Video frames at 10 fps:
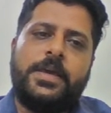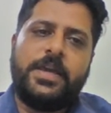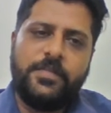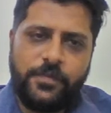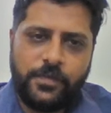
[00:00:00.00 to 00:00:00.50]

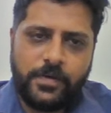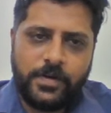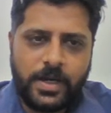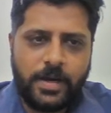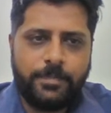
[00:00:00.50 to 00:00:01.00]
if
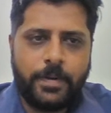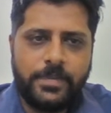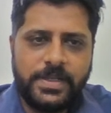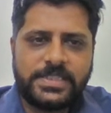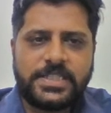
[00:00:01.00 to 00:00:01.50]
a
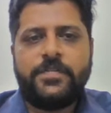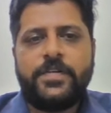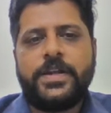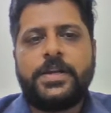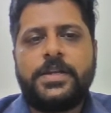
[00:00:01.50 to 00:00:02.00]
public
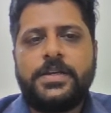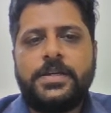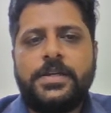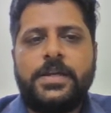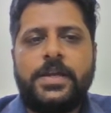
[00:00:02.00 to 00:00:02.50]
servant
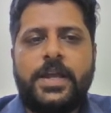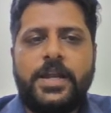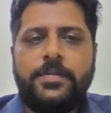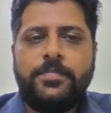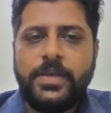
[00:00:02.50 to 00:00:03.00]

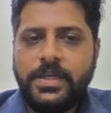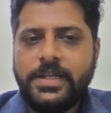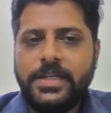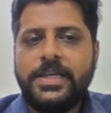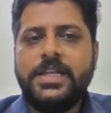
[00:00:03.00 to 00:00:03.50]
and being
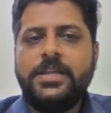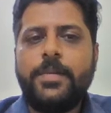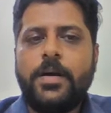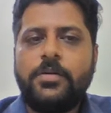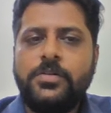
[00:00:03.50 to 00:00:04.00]
legally
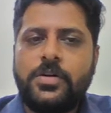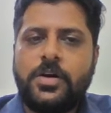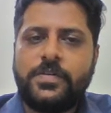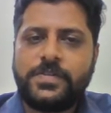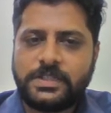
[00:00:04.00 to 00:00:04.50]
bound
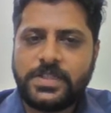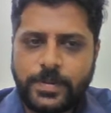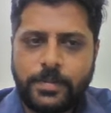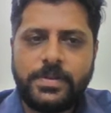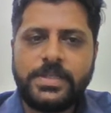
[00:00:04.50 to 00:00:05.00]
of
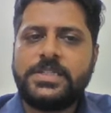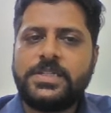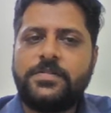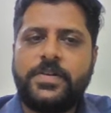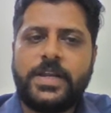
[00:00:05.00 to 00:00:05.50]
such public
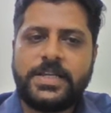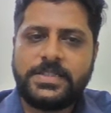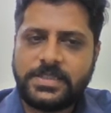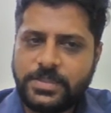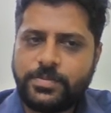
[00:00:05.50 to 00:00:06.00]
servant as
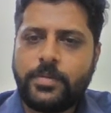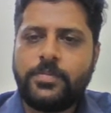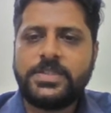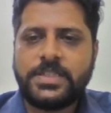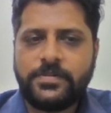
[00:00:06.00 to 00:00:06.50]
a such
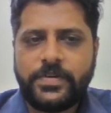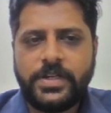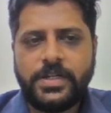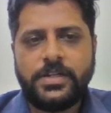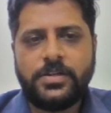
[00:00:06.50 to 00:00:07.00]
public
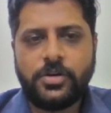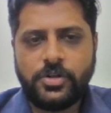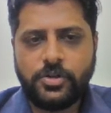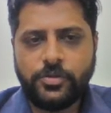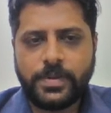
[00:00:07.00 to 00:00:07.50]
servant
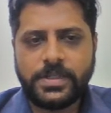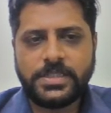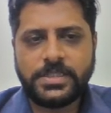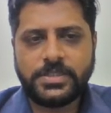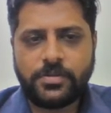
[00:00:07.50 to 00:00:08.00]
not to
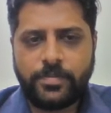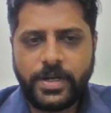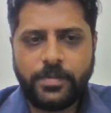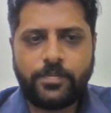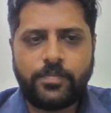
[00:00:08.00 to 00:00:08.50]
purchase or
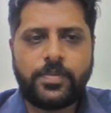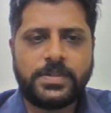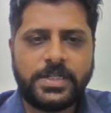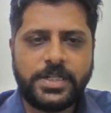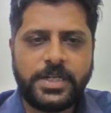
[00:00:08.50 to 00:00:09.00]
bid a
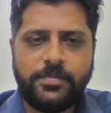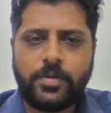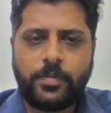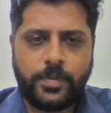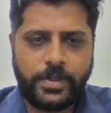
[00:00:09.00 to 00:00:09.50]
certain
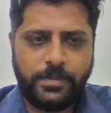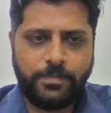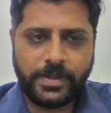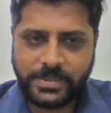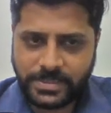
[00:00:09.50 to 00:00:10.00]
property,
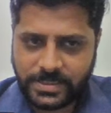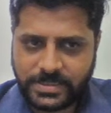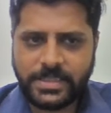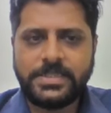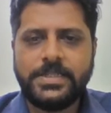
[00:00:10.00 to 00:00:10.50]

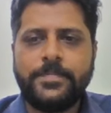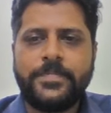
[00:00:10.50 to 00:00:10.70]
purchases